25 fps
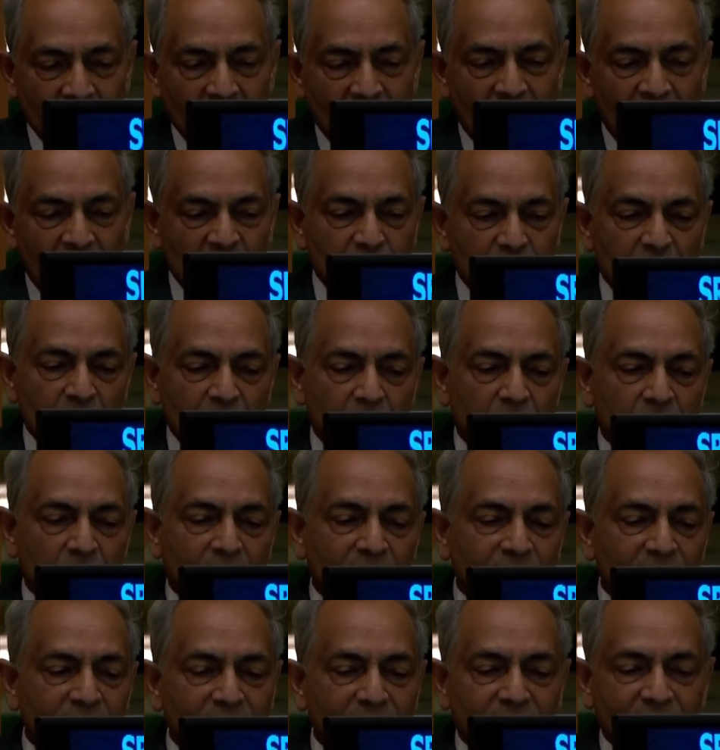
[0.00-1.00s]
has been
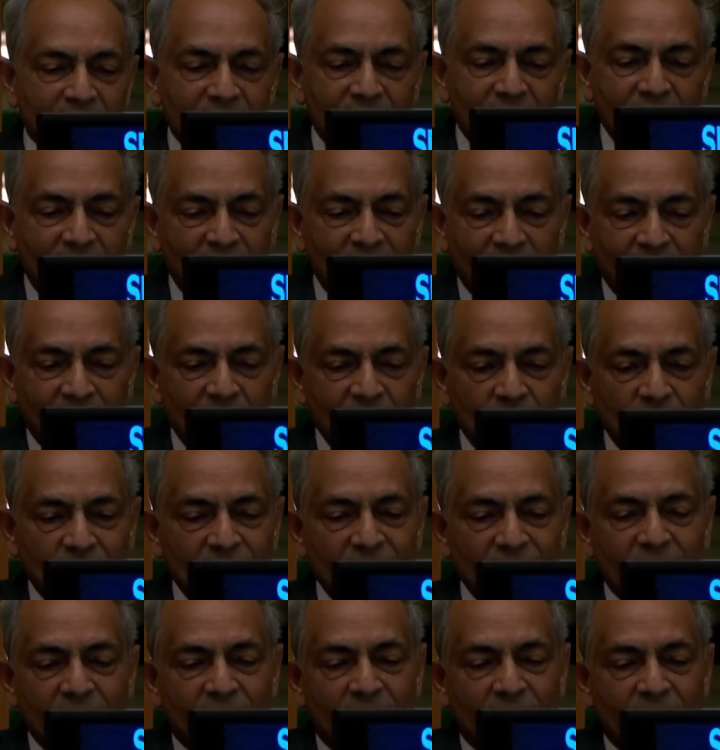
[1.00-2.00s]
providing its citizens with
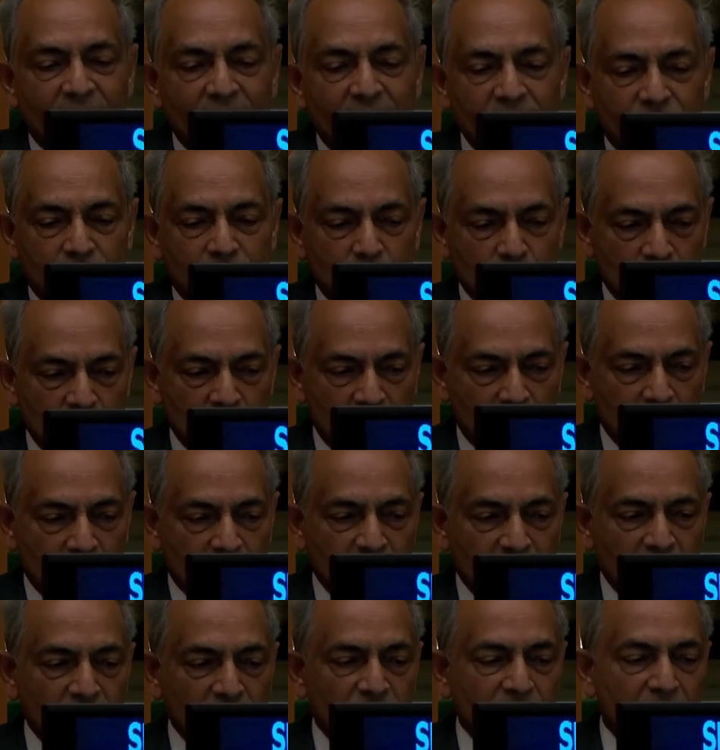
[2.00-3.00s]
several social
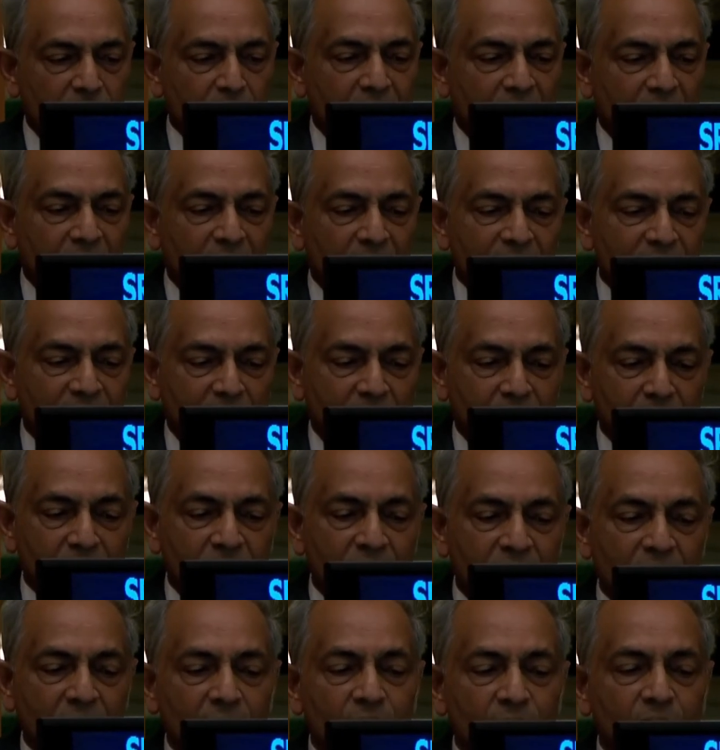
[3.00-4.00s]
protection mechanisms,
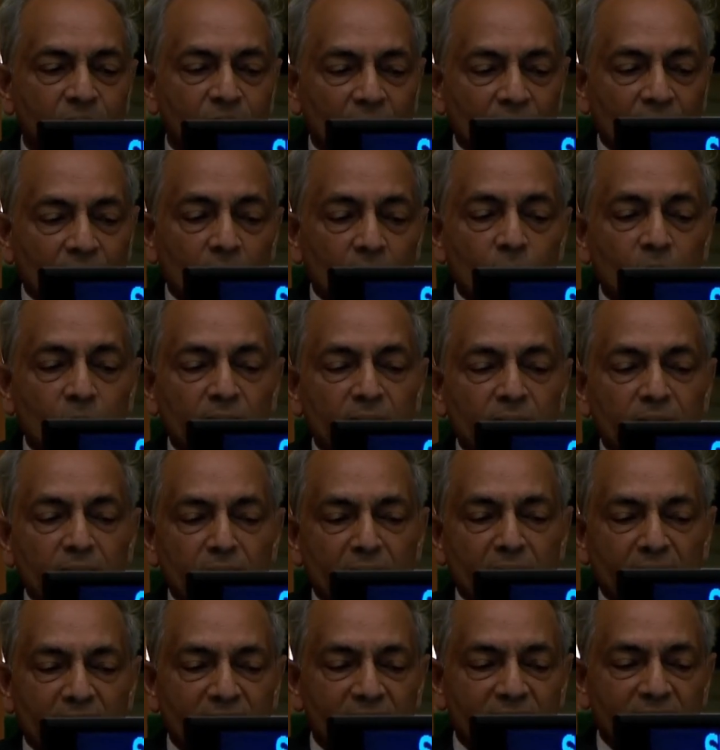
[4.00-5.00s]
even
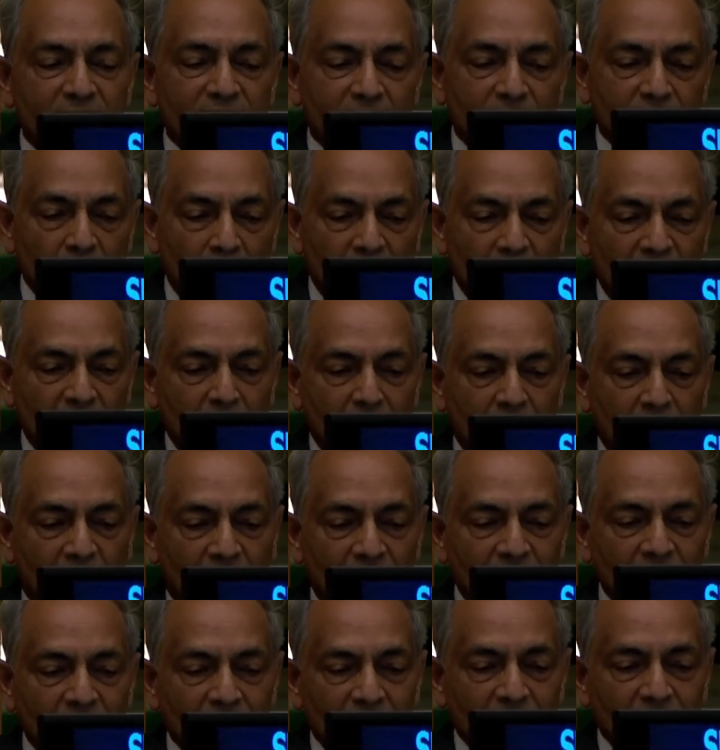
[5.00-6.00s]
amidst the pandemic,
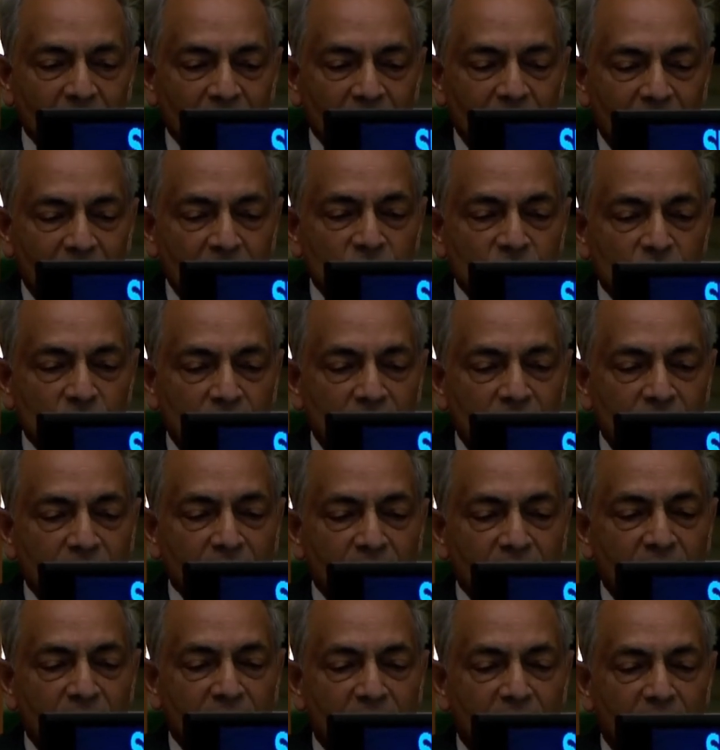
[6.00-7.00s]

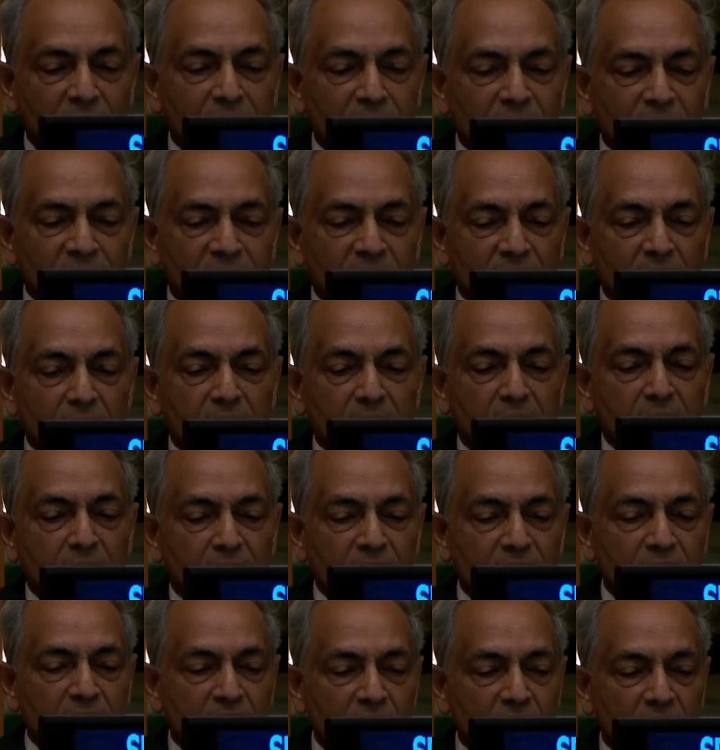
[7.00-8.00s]
ensuring our government's
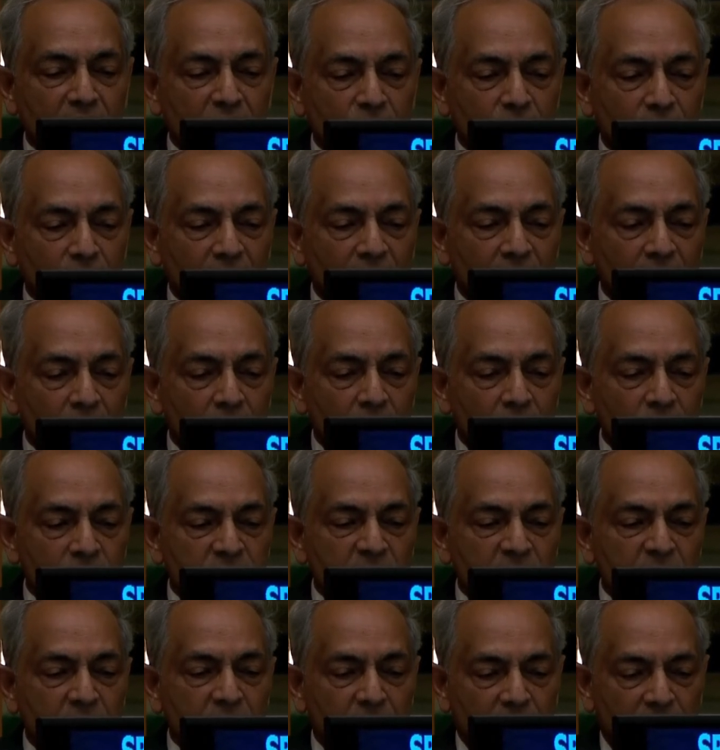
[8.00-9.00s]
commitment to
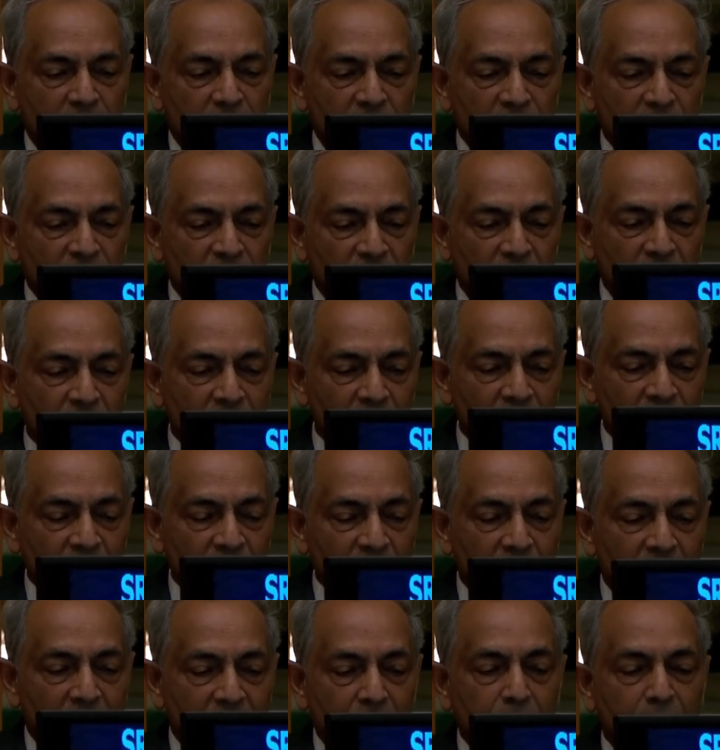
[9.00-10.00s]
inclusive protection
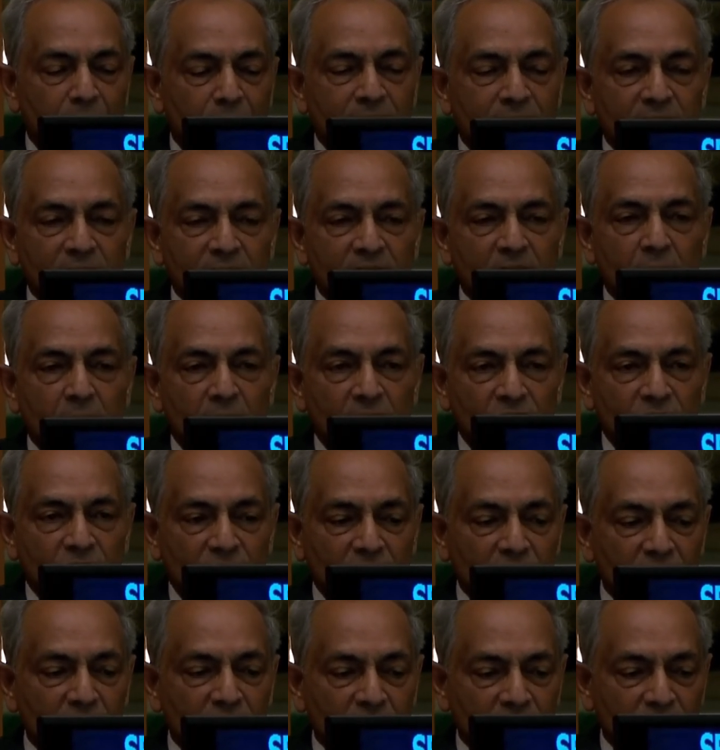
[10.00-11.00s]
and
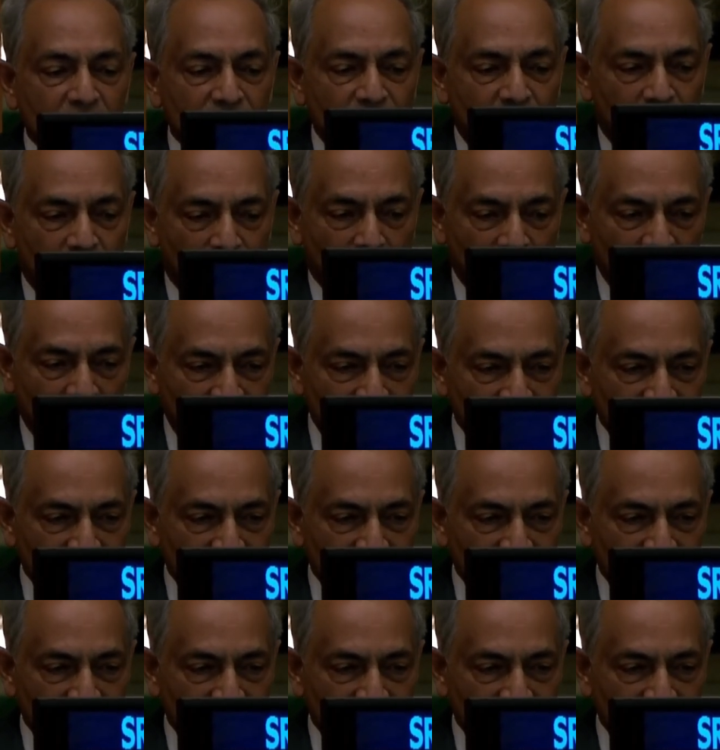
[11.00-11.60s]
participation for all.